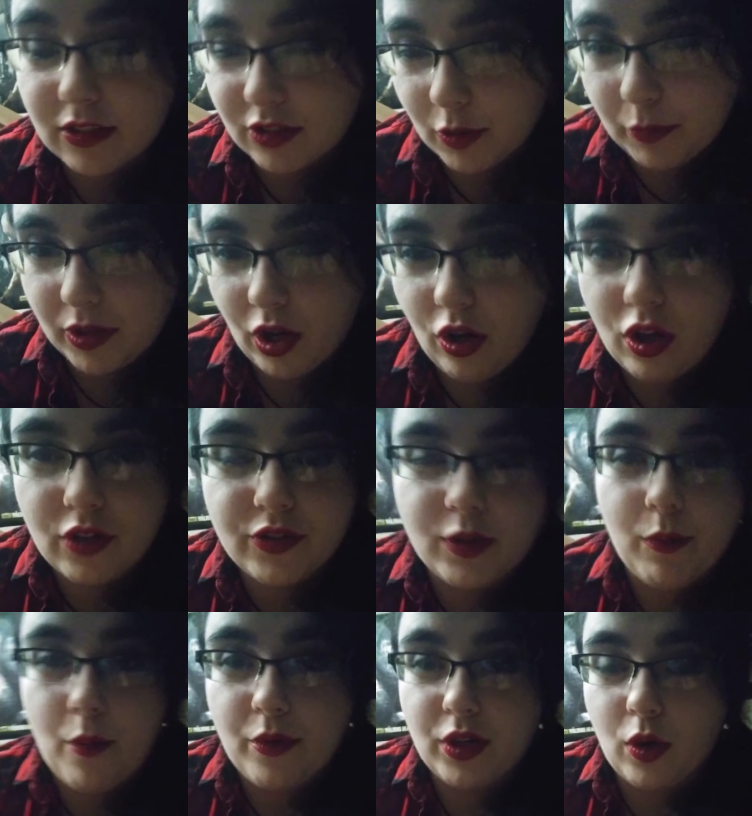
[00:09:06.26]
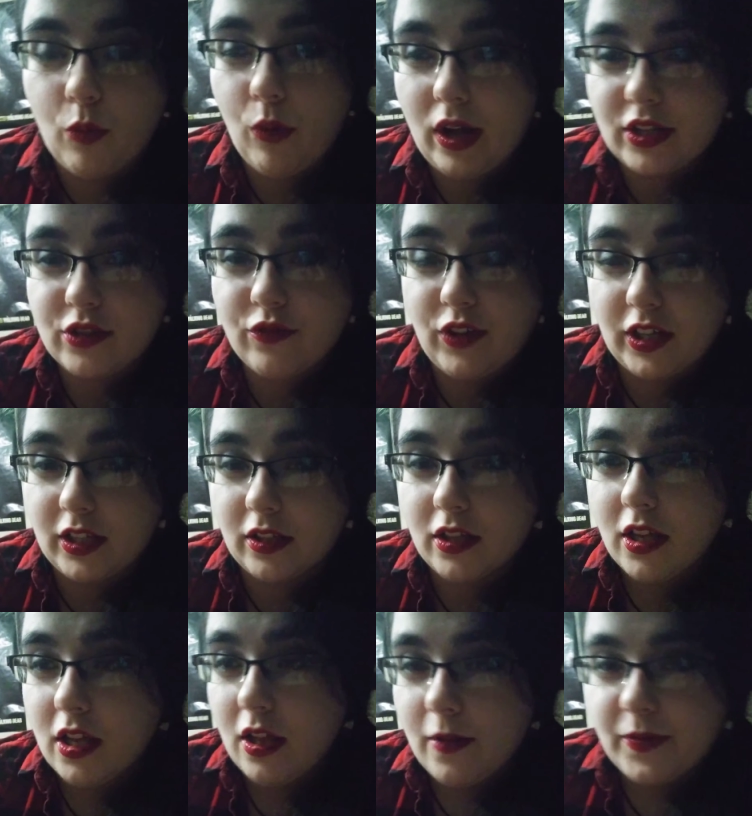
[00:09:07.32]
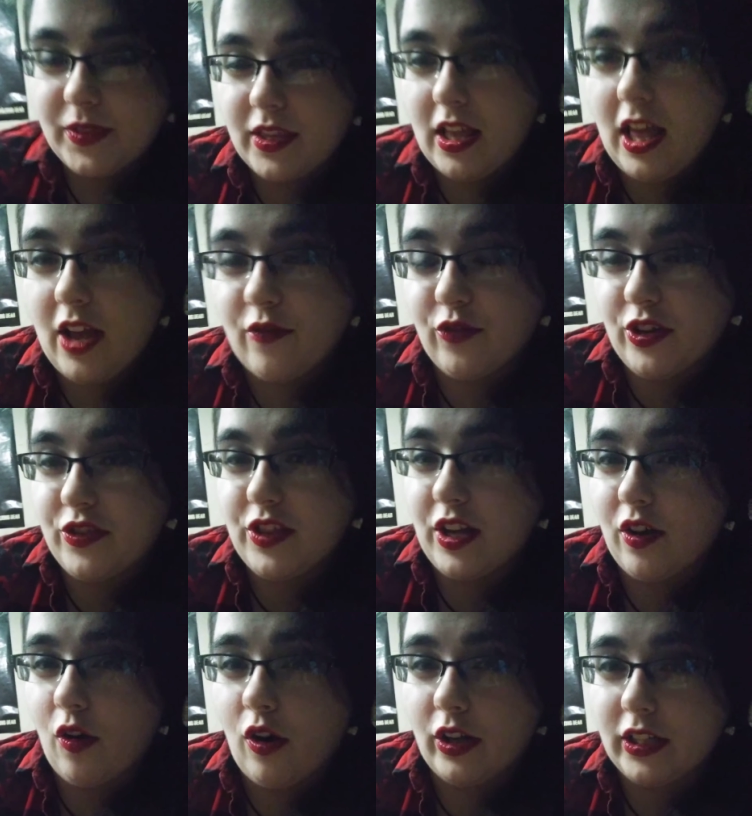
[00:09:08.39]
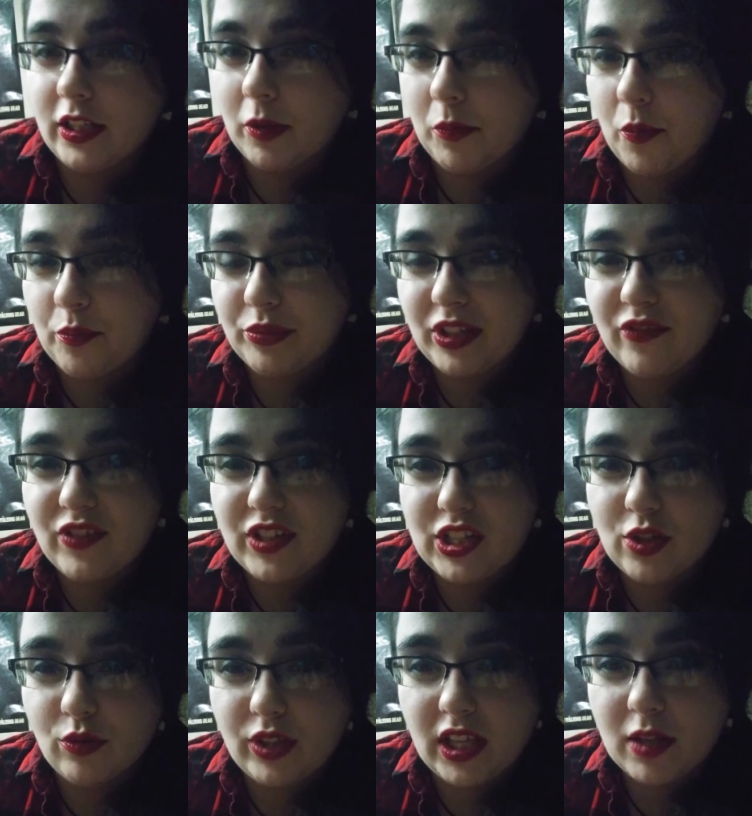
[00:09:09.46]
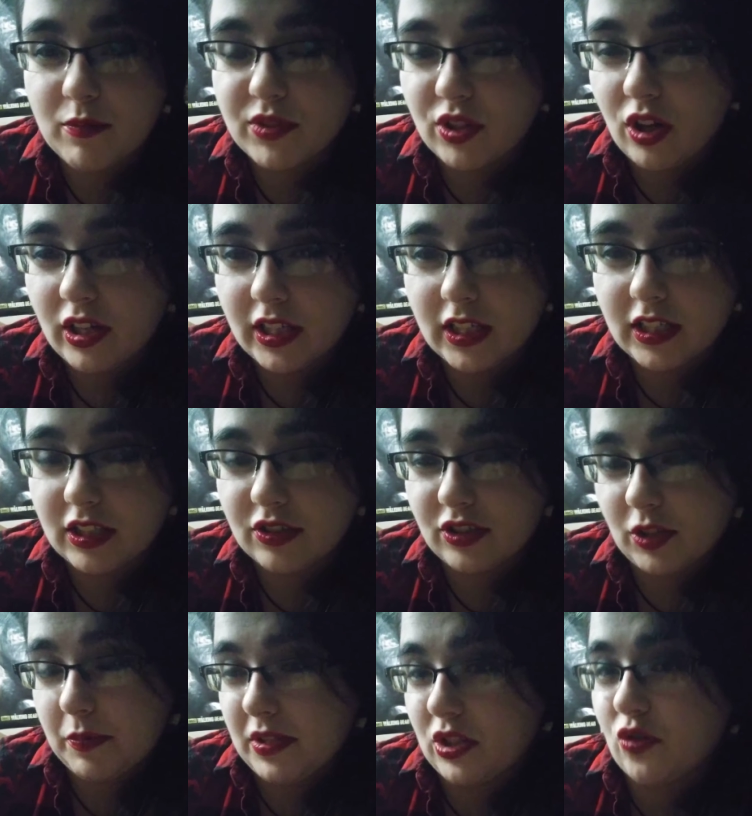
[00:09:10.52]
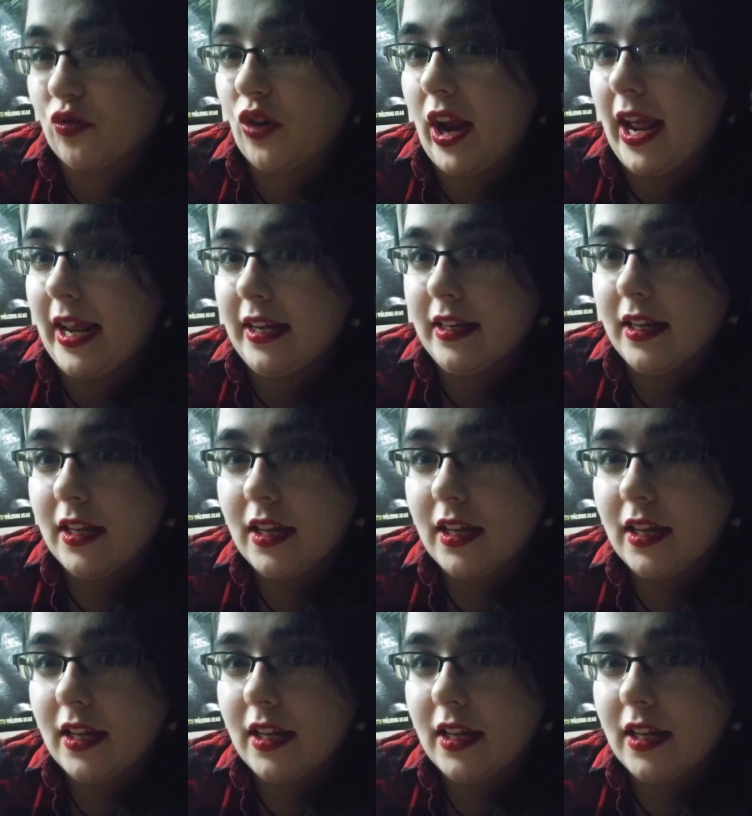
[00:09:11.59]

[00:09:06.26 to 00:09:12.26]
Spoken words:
It's going to be awesome. I'm going to watch fucking everything on it. I'm going to play video games on it. It's going to be great.